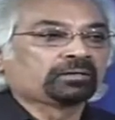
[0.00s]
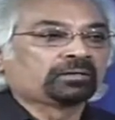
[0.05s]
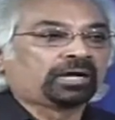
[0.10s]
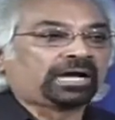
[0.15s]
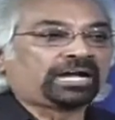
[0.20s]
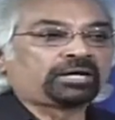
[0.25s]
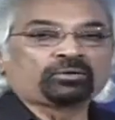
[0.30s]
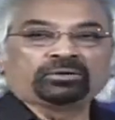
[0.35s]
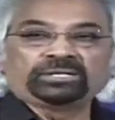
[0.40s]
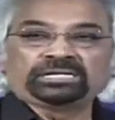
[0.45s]

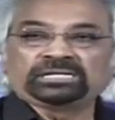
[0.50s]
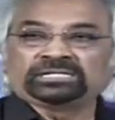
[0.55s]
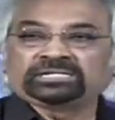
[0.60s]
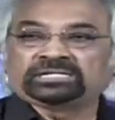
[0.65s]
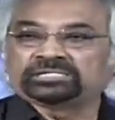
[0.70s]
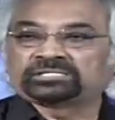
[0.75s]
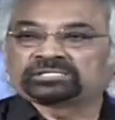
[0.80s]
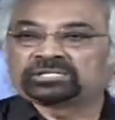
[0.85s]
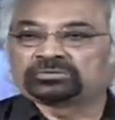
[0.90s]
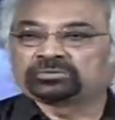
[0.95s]
I don't need
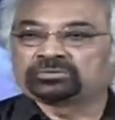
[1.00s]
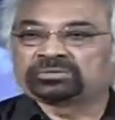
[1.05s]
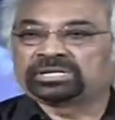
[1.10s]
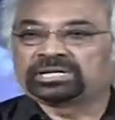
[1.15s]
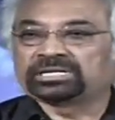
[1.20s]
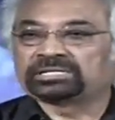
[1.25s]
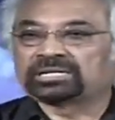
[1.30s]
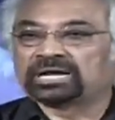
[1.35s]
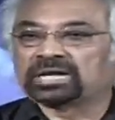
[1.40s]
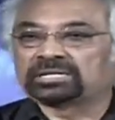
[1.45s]
teacher to
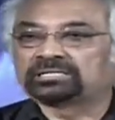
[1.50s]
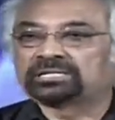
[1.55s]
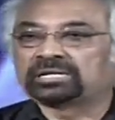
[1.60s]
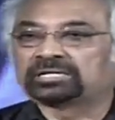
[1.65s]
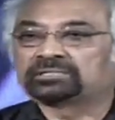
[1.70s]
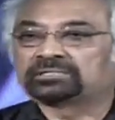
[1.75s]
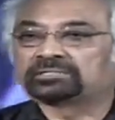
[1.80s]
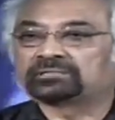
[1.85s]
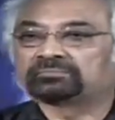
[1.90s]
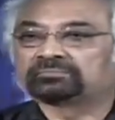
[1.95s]
create content,
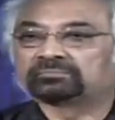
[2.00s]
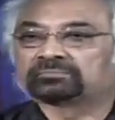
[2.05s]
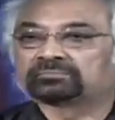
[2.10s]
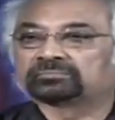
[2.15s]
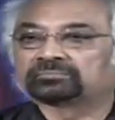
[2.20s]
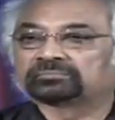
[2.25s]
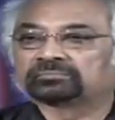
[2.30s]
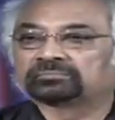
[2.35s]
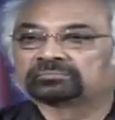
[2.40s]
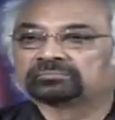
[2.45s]

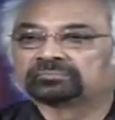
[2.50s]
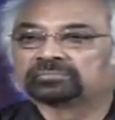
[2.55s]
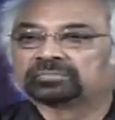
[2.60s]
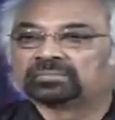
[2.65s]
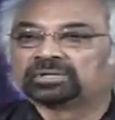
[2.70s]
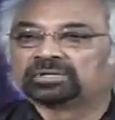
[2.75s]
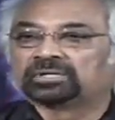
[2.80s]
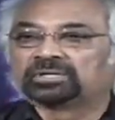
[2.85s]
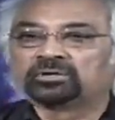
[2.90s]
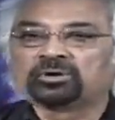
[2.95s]

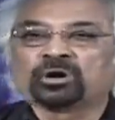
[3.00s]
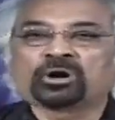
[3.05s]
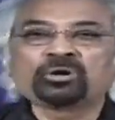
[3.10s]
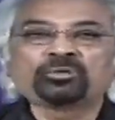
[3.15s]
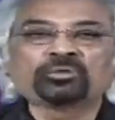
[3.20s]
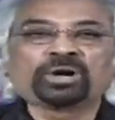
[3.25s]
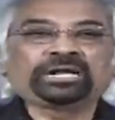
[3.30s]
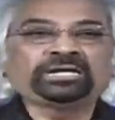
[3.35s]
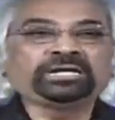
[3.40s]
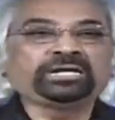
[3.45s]
nor
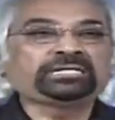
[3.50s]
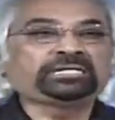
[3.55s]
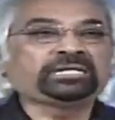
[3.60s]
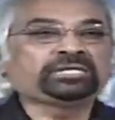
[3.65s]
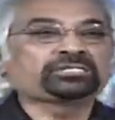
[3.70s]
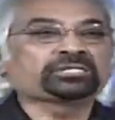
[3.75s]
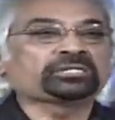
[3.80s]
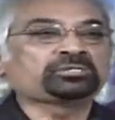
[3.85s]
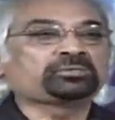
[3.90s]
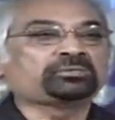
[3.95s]
do I need
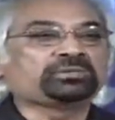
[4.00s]
teacher to